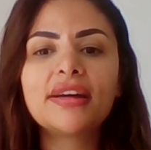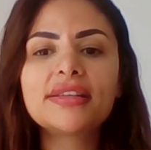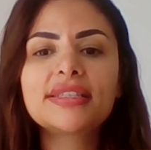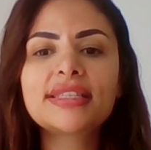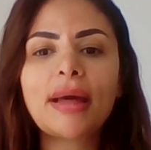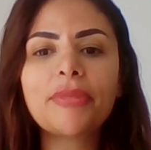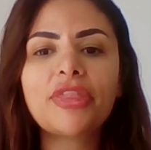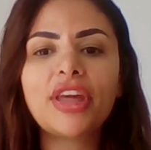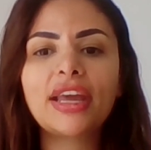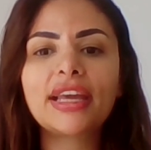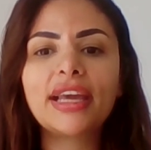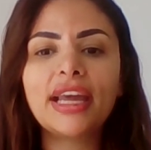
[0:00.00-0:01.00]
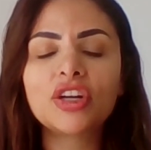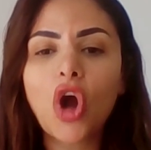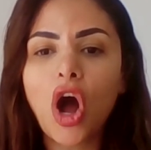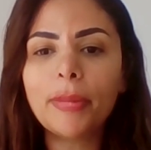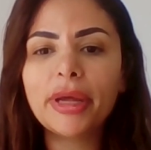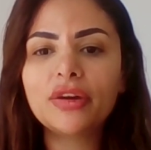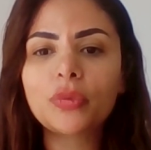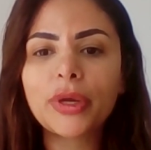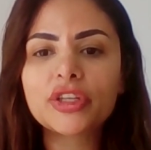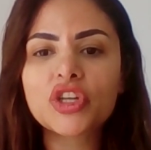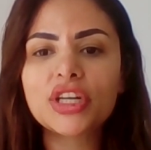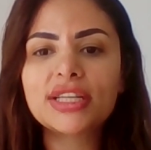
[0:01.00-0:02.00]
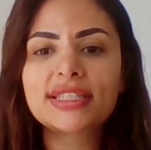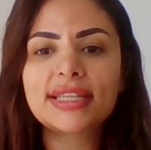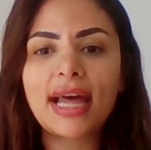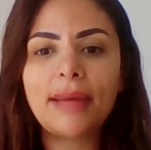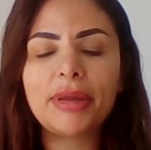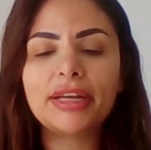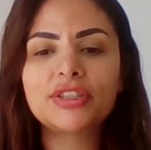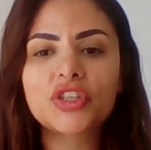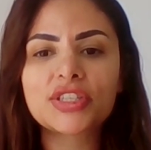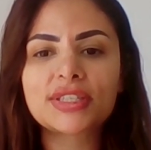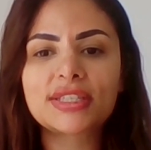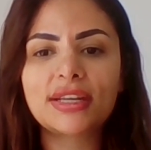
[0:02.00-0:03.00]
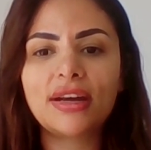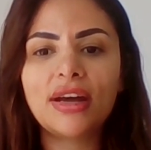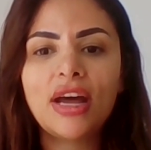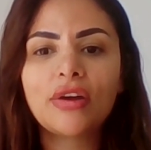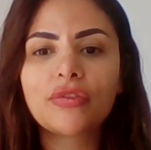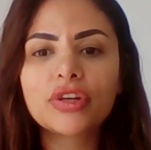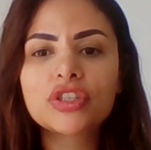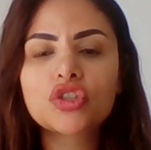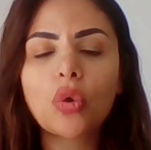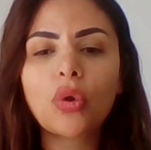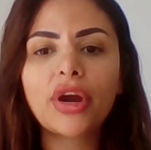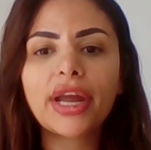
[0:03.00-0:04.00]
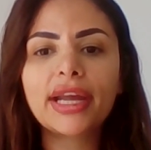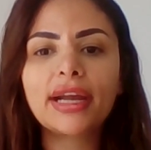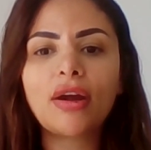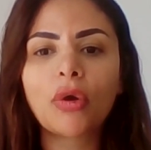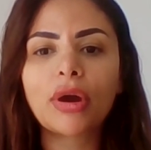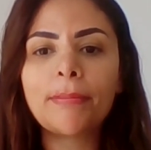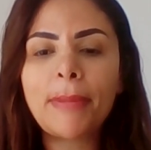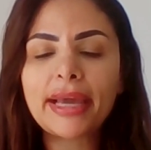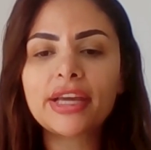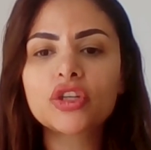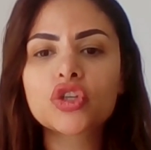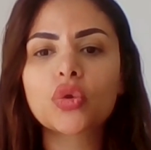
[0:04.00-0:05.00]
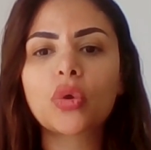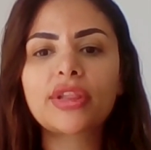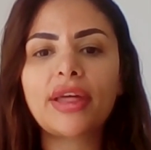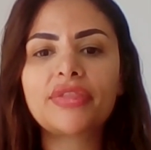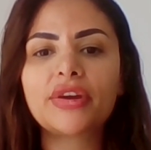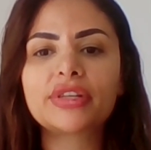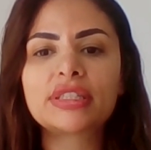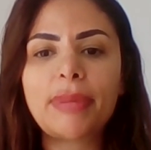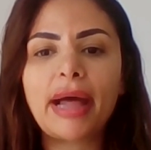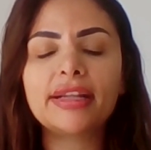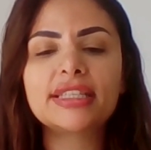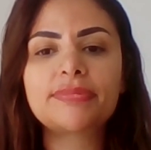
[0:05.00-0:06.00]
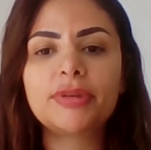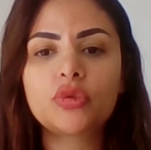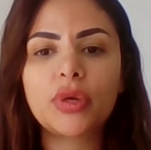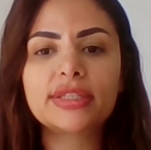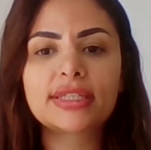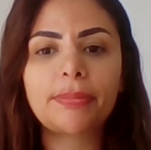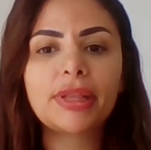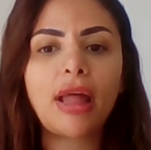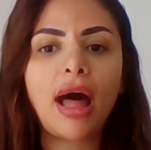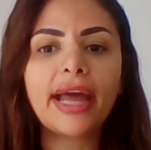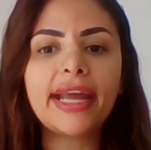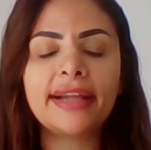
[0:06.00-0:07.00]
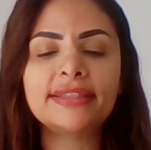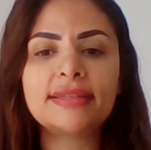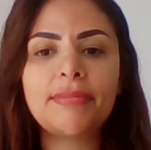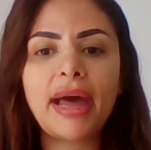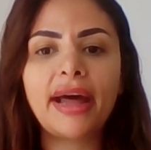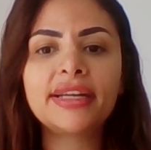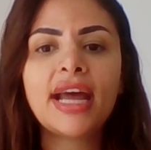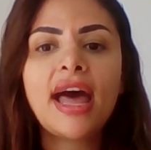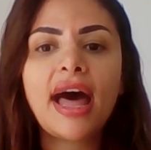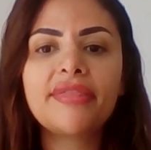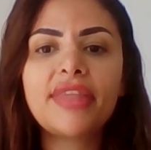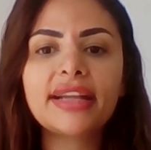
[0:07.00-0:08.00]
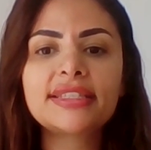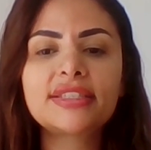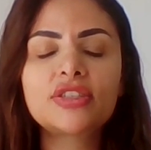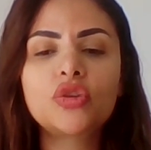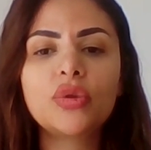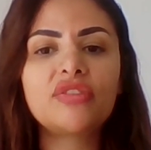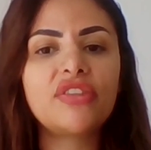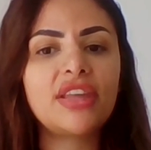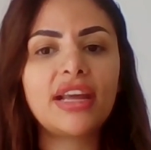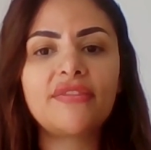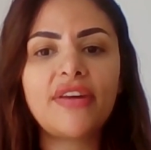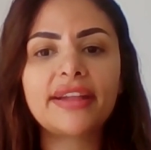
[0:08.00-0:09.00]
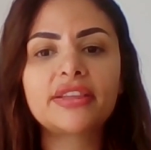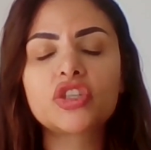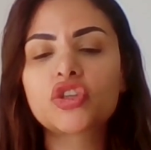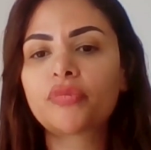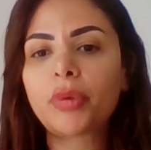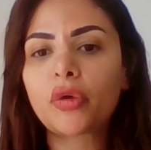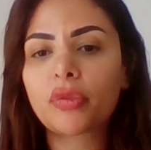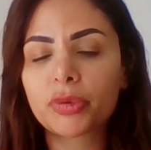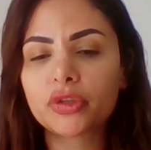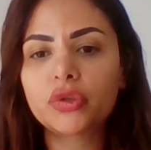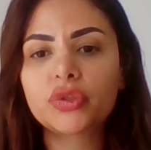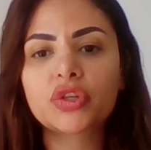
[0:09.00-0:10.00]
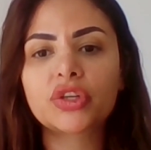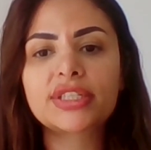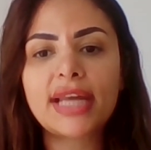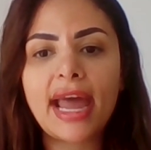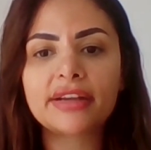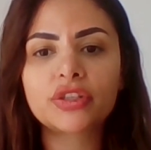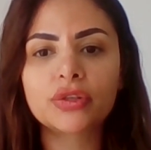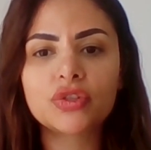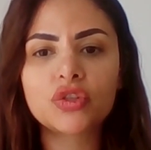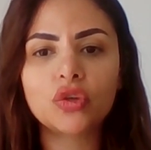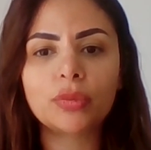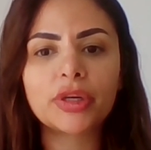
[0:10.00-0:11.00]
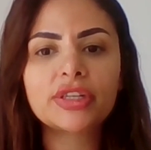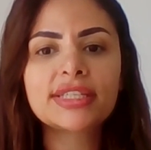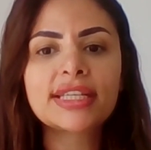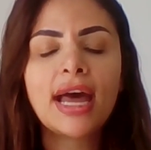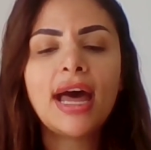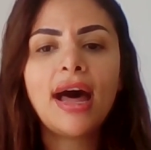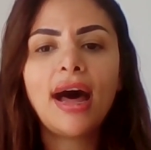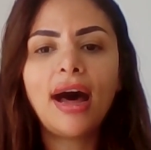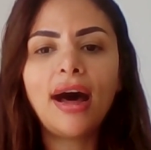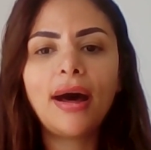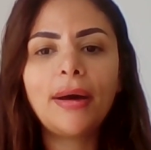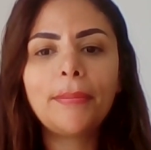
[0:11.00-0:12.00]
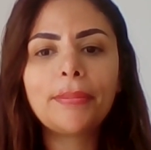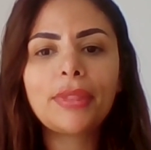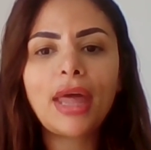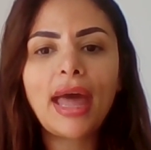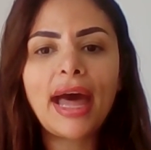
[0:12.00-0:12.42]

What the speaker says: something in common, which is, just restoring or making sure that there is balance between supply and demand, and that's to the advantage of both producers and consumers. I